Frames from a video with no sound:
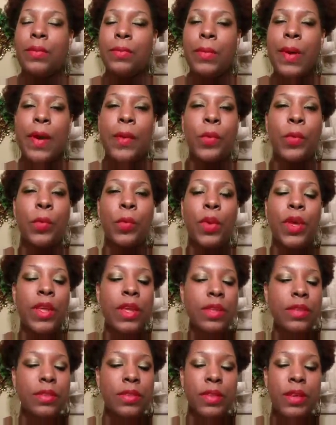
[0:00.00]
my
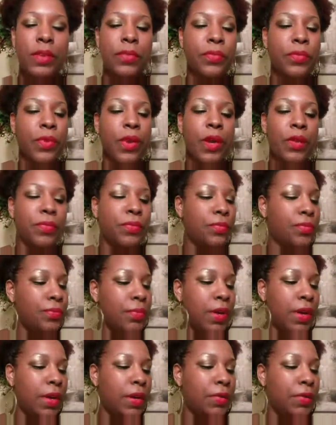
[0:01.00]
weeks of, of,
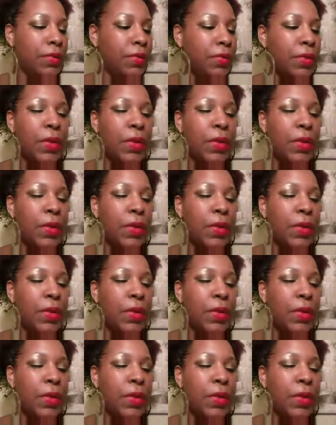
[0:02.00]
of